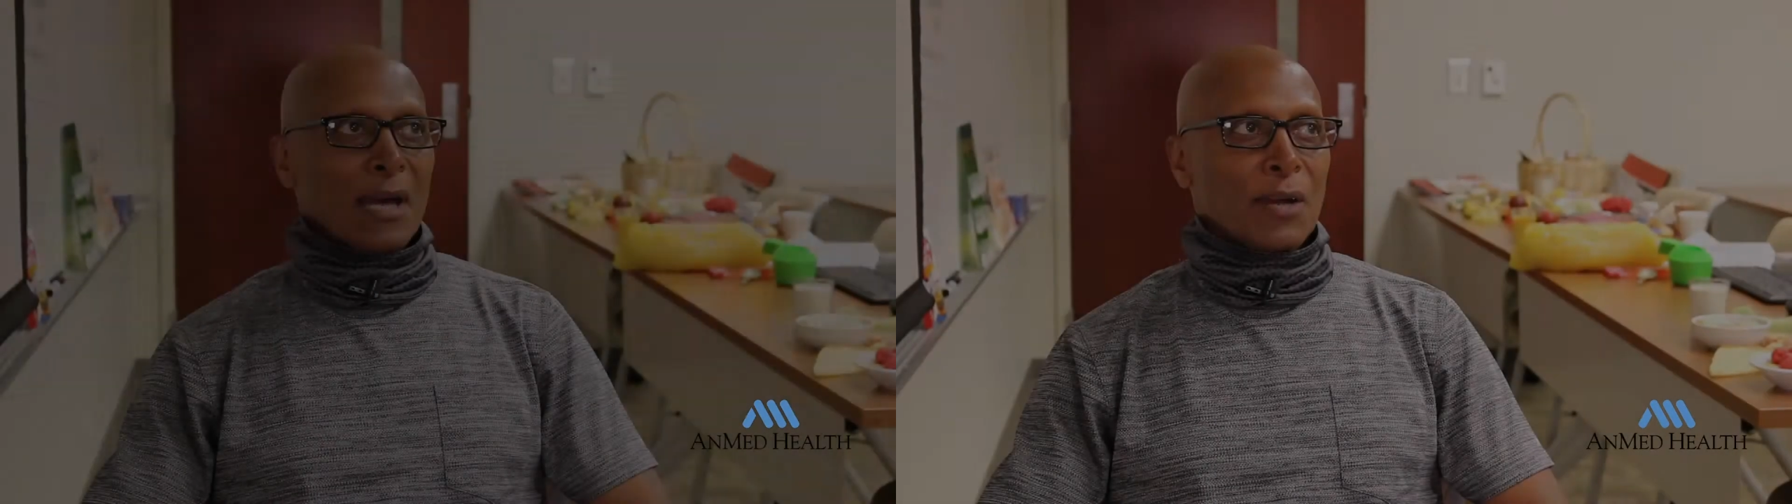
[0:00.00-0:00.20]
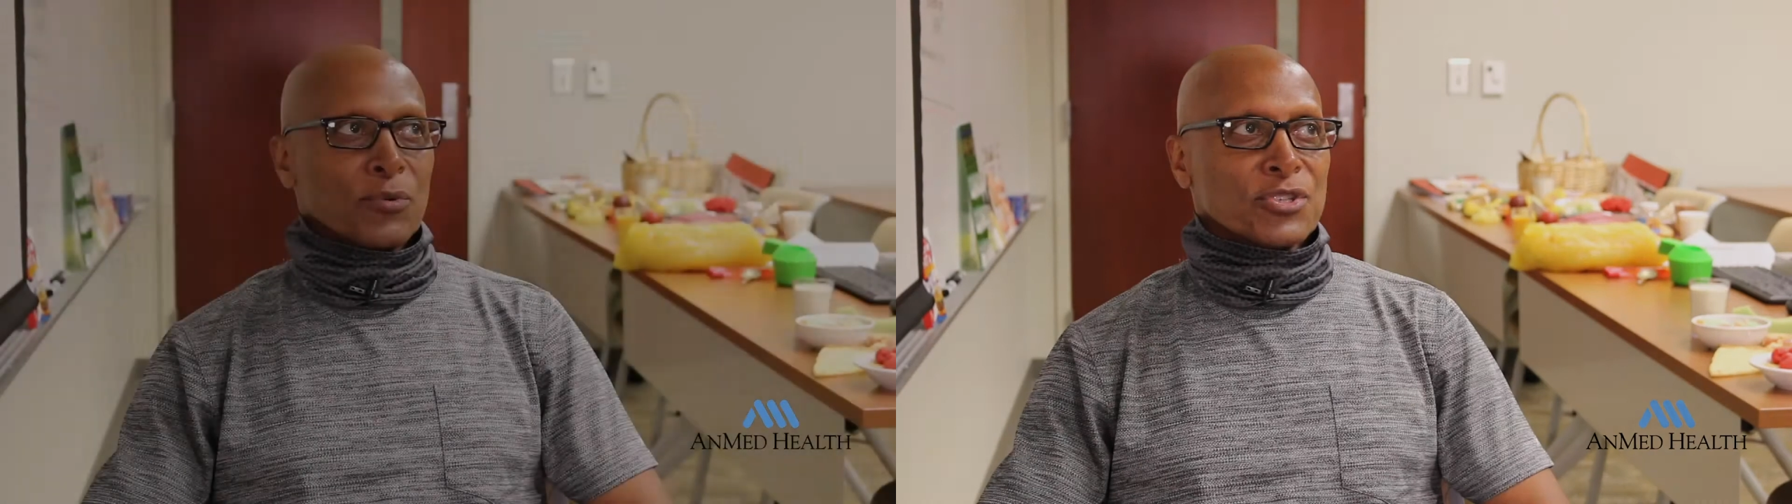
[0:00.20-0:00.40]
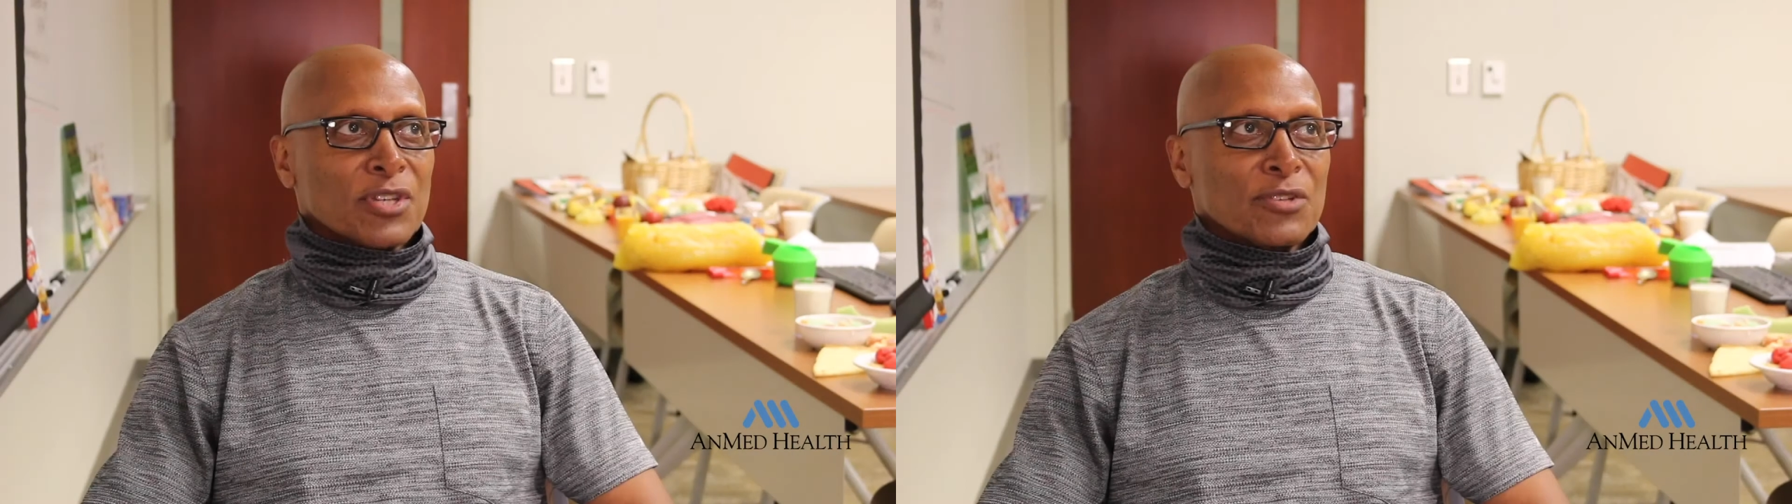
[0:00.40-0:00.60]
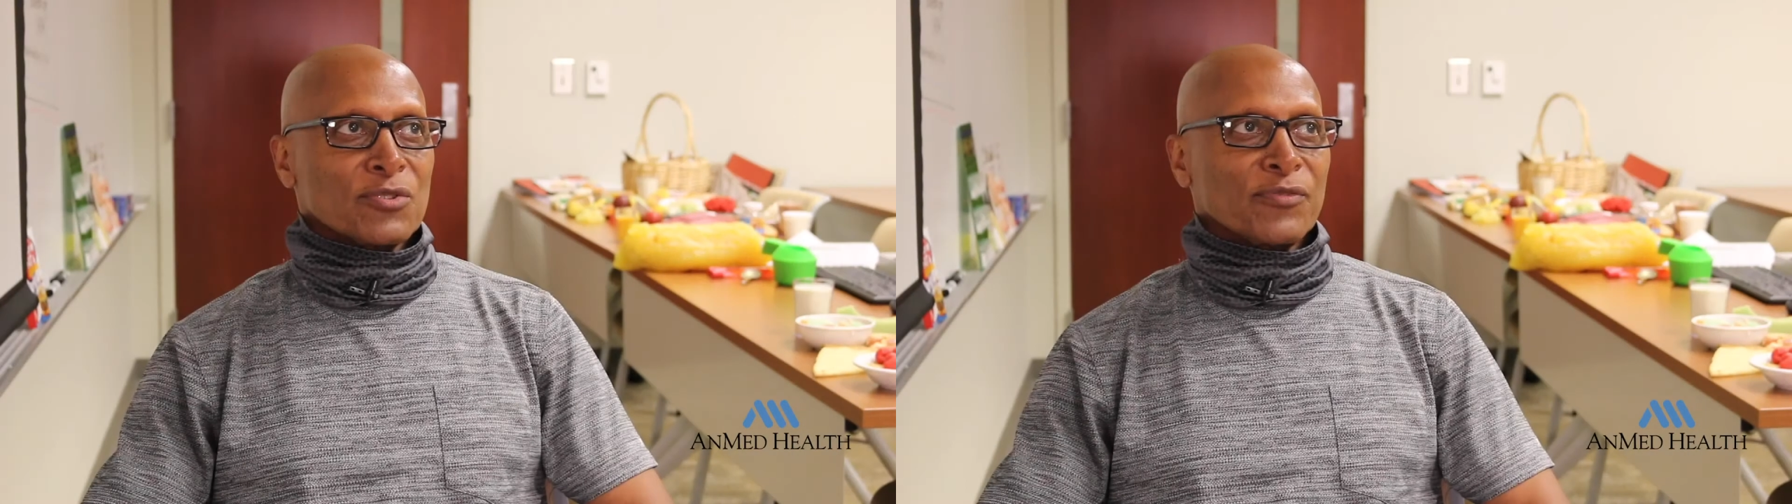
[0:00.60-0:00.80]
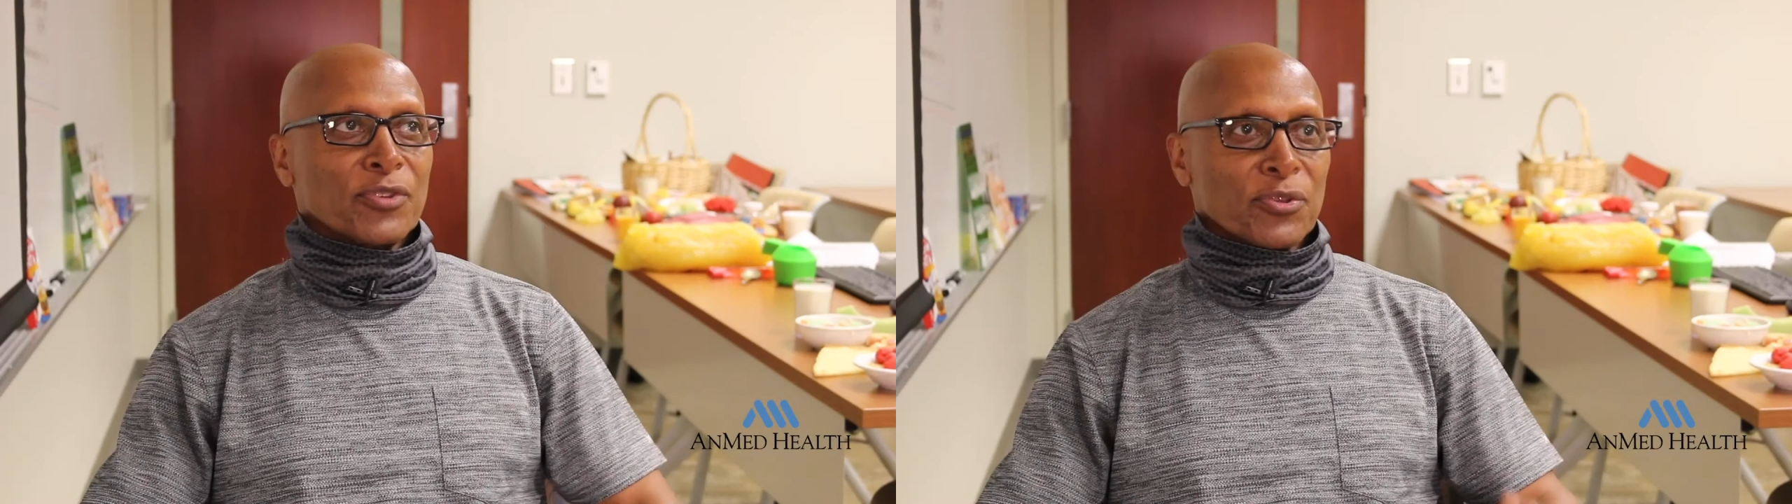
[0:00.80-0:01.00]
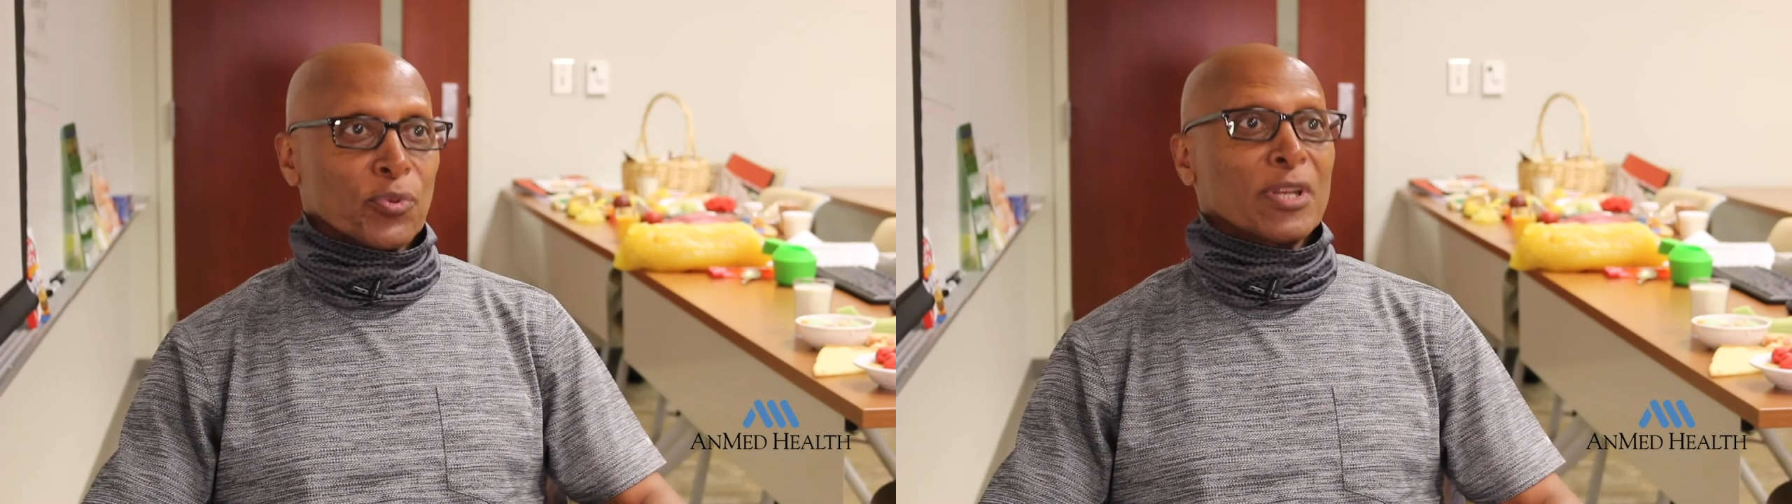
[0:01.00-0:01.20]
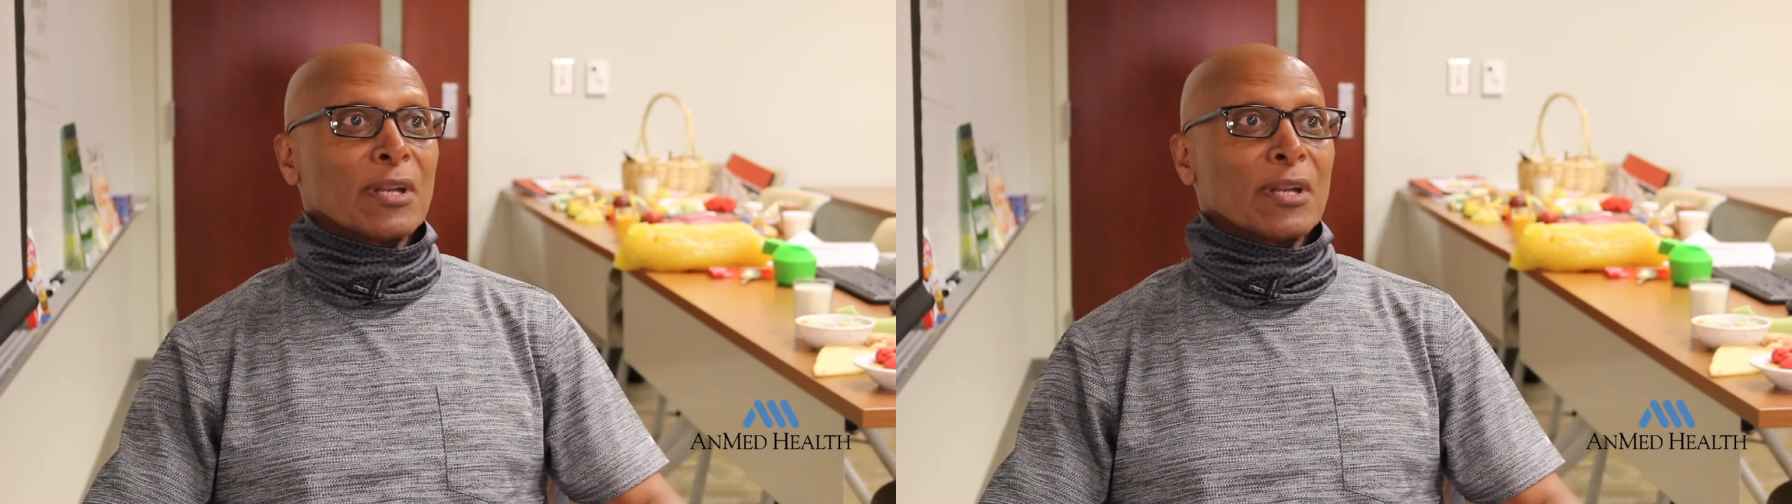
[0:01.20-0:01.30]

I was scheduled for the three